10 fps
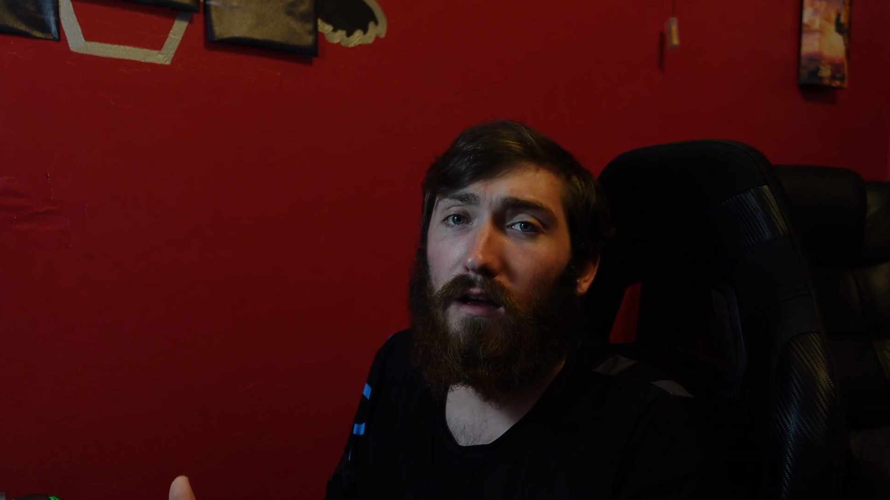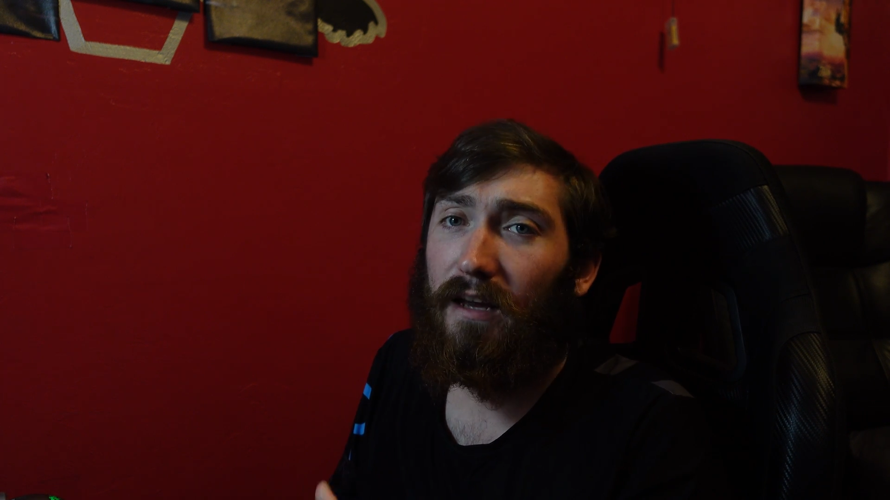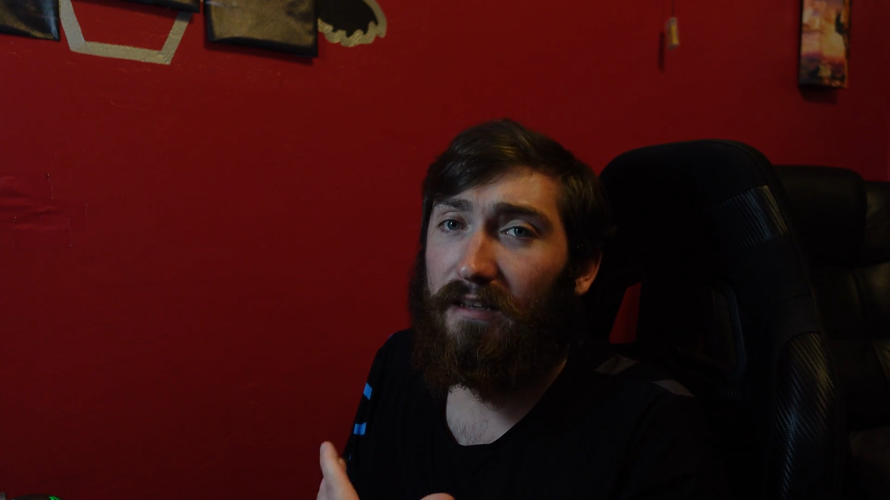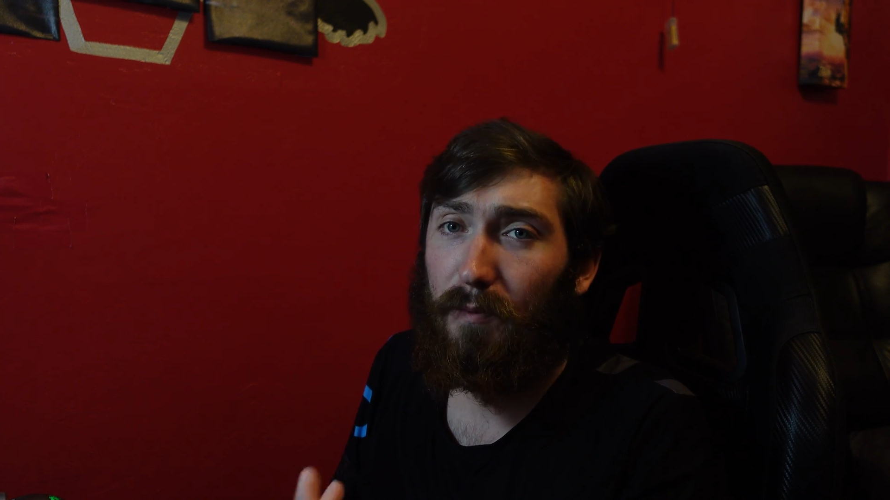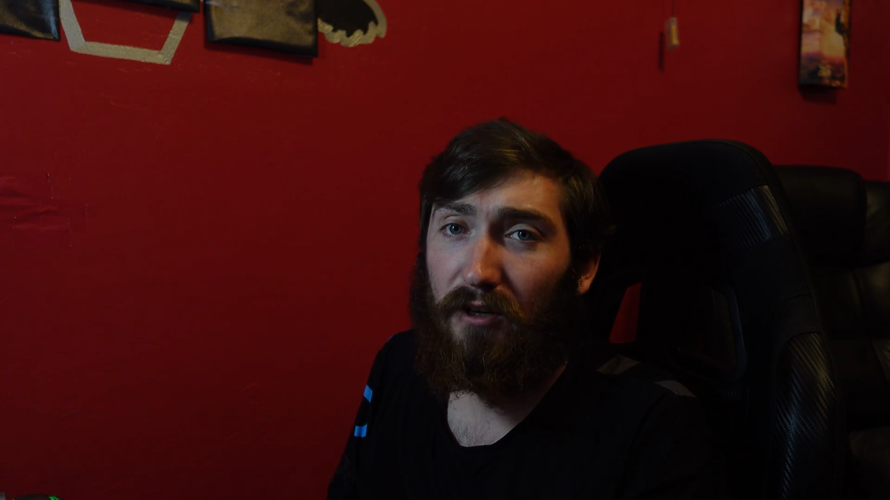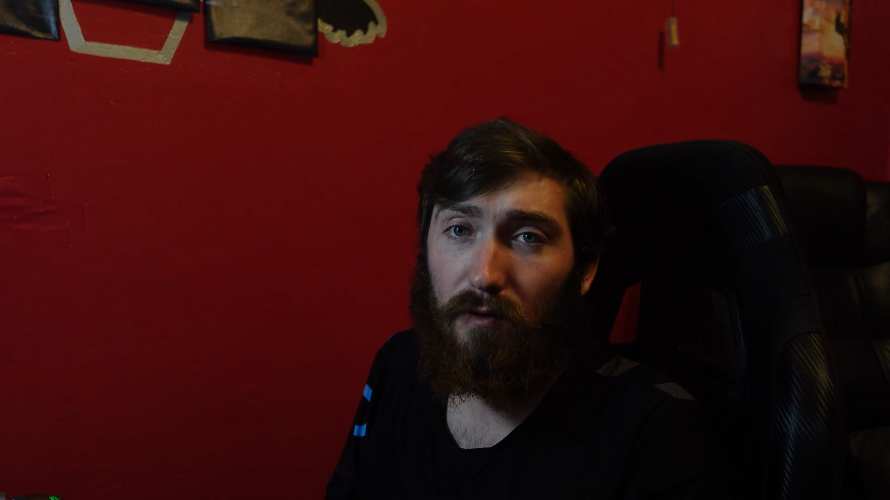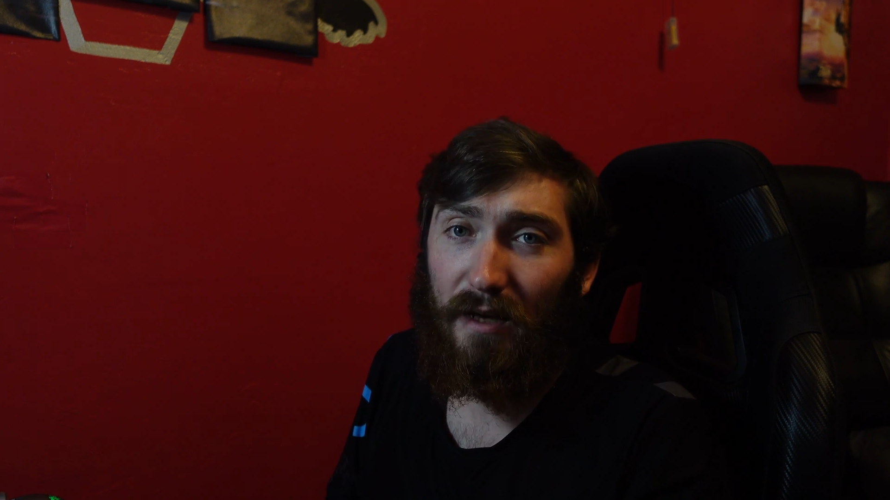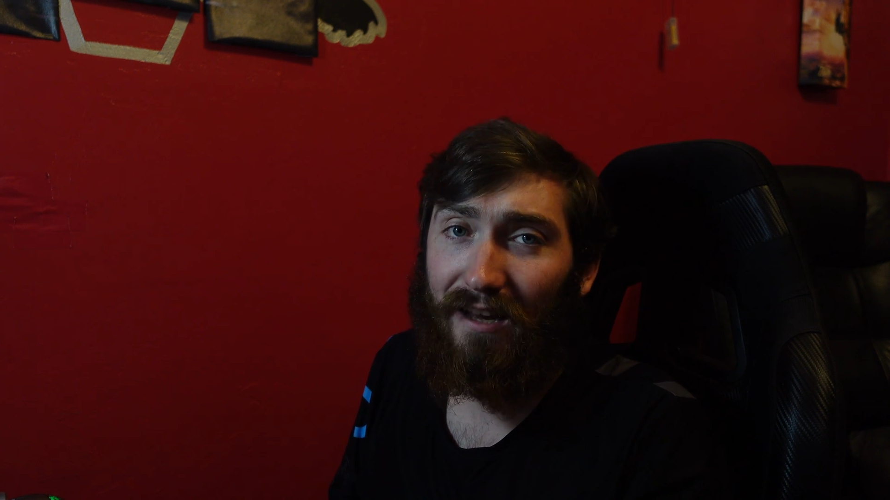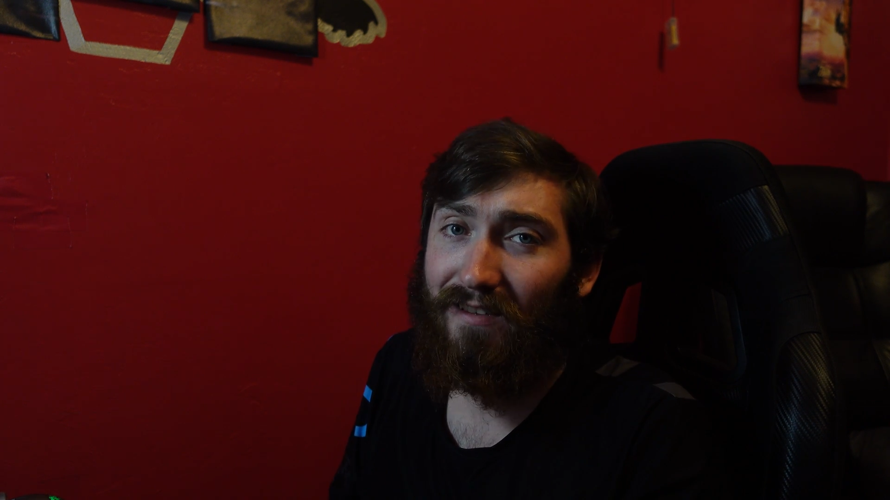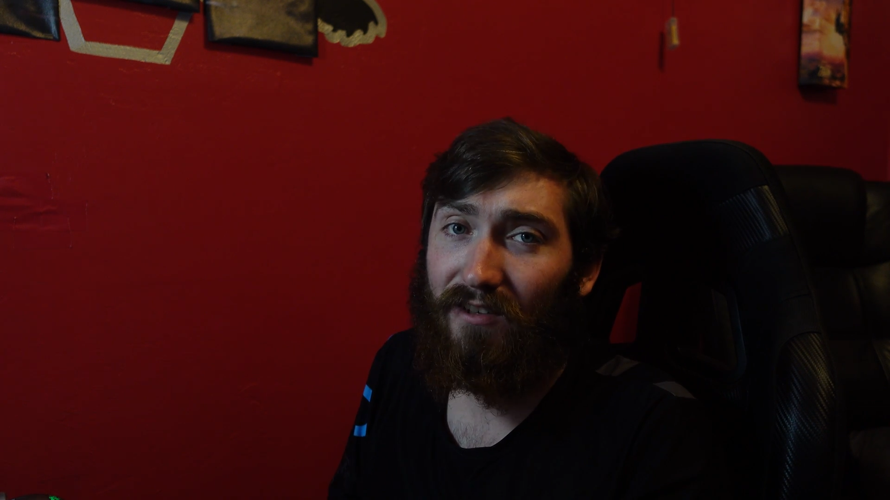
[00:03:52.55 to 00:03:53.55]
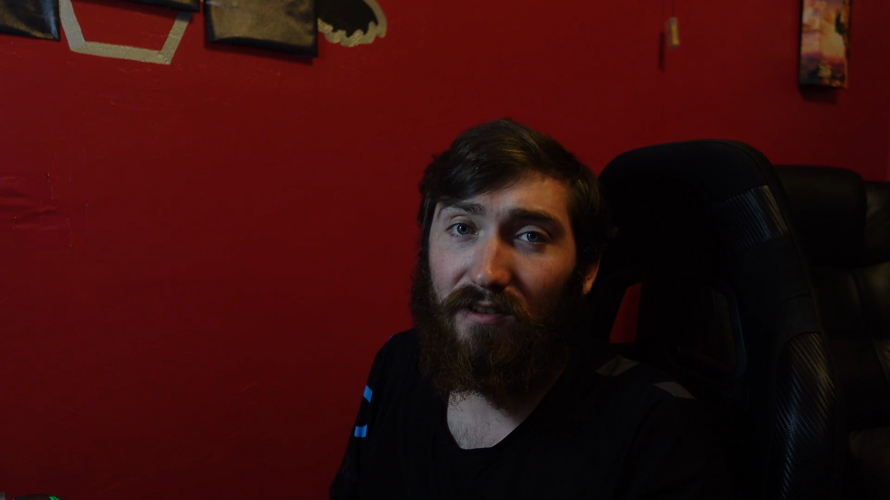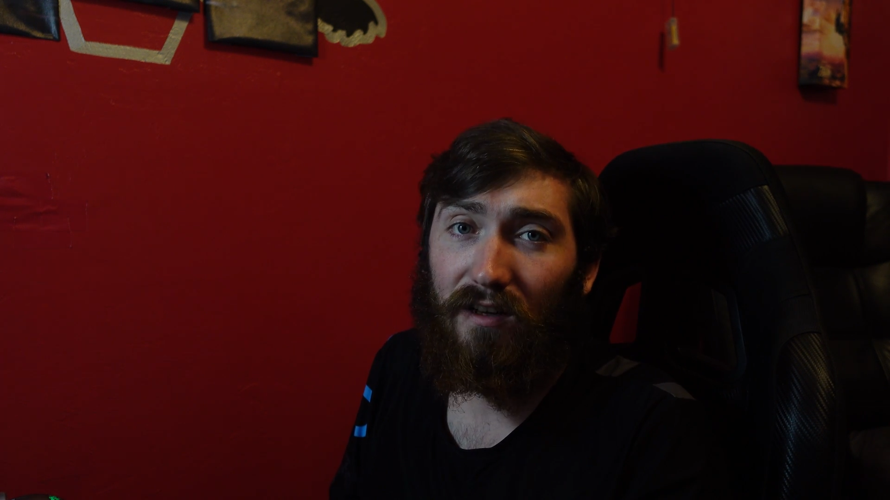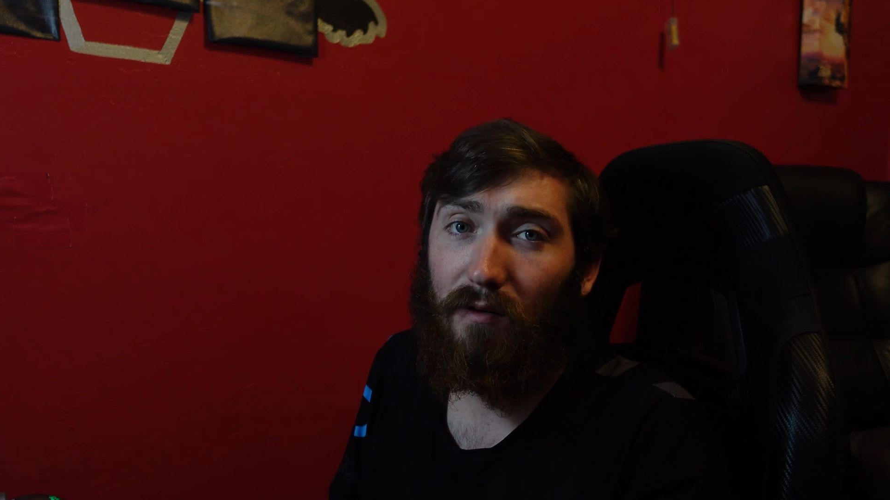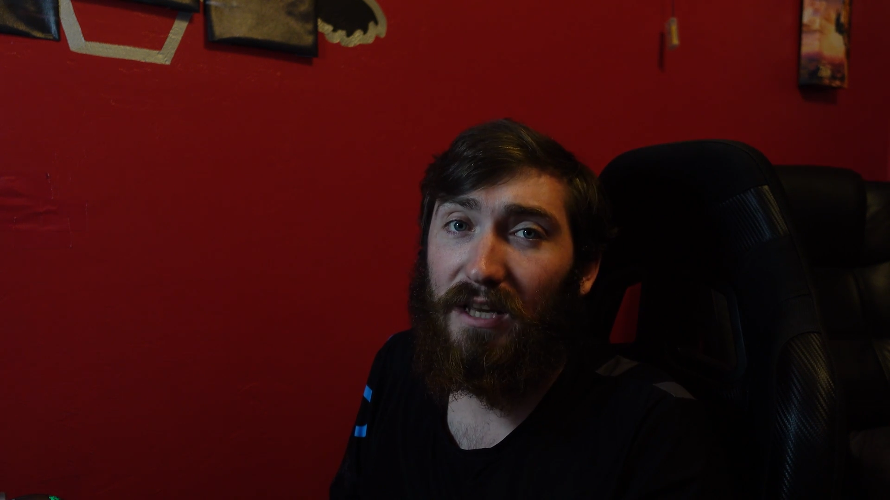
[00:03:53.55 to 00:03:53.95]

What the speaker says: especially because that's just going